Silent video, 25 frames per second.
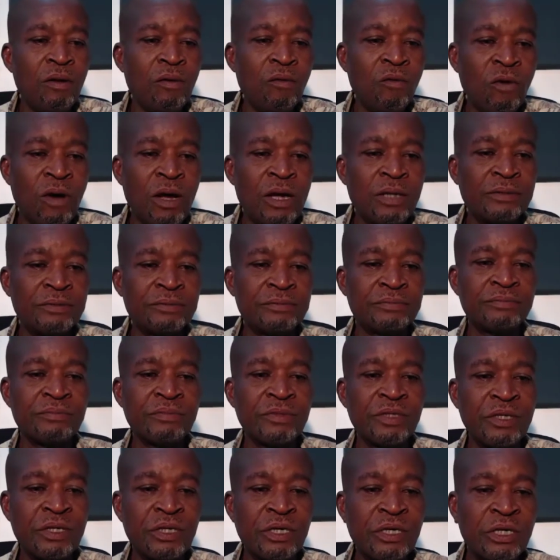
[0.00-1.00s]
1.
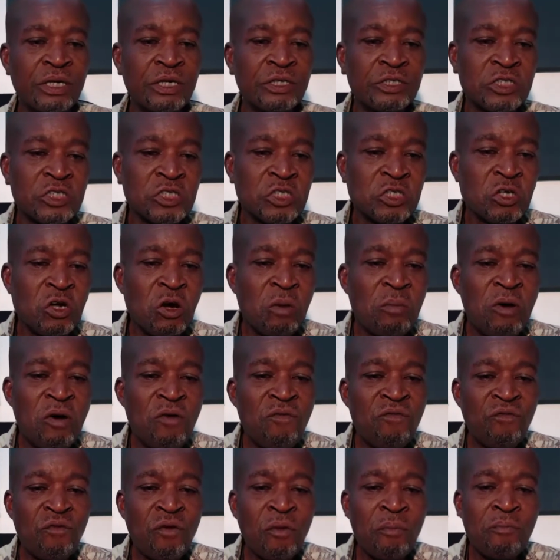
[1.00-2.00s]
It is
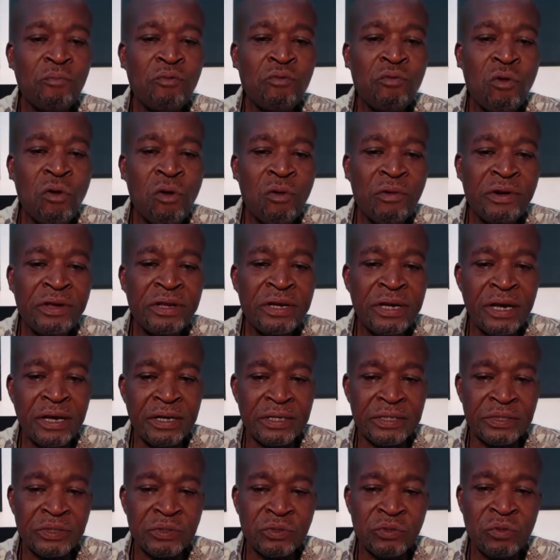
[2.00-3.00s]
common for poor
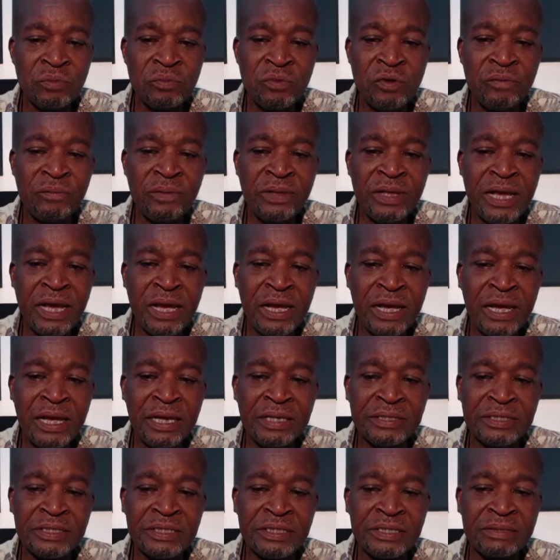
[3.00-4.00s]
readers to move their
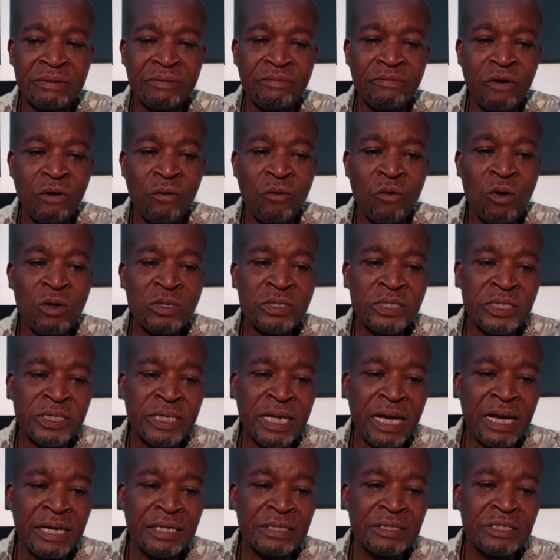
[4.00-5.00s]
heads from one
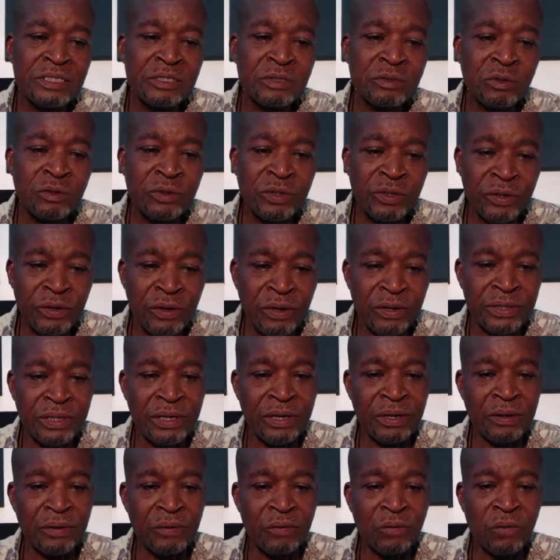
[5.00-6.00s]
side to the
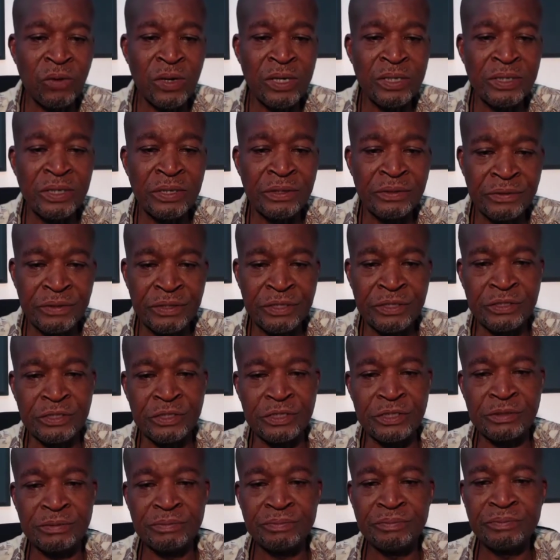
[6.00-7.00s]
other when they read.
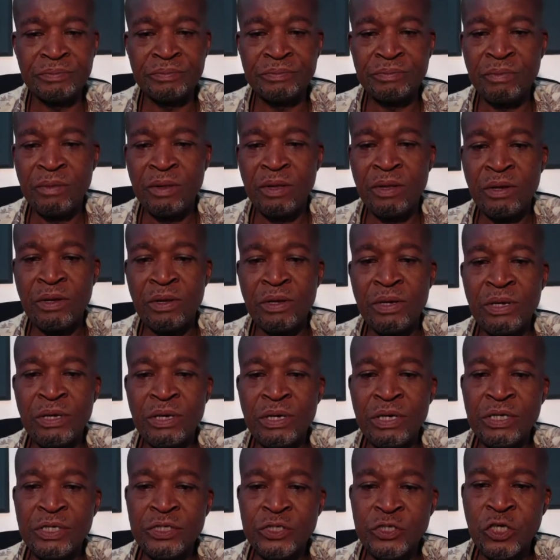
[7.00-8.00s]

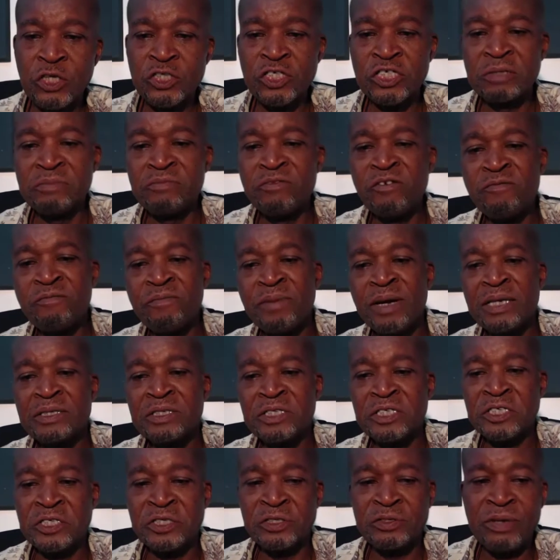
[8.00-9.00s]
Such a movement
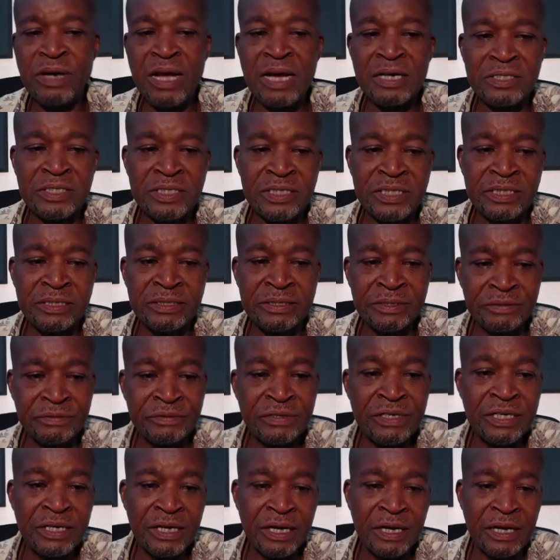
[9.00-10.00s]
distracts the
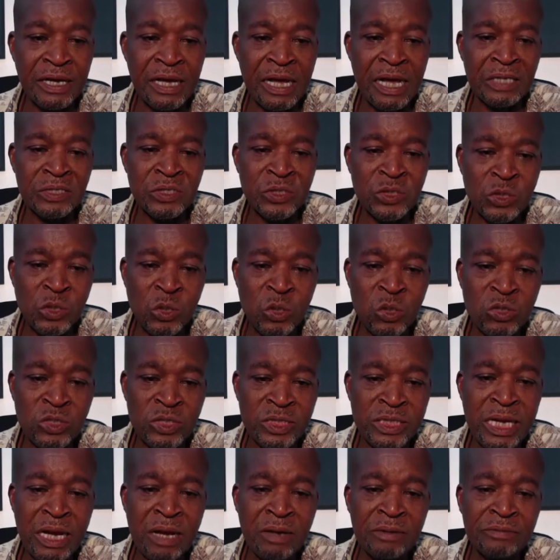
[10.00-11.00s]
reader and slows
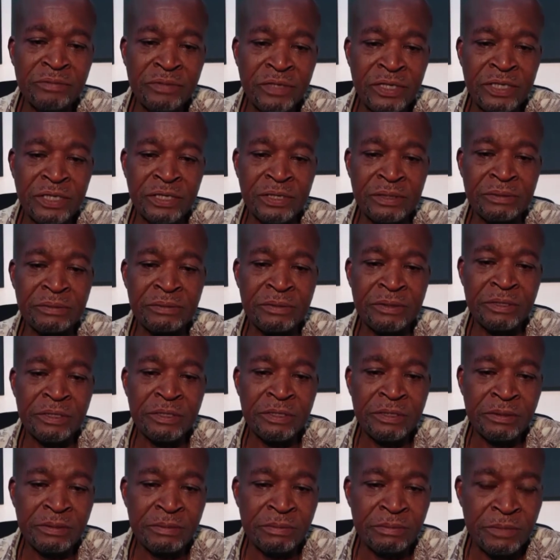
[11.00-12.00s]
down reading
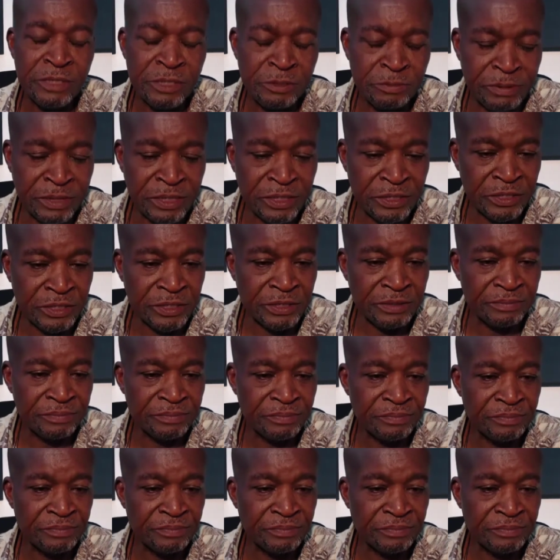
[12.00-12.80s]
speed.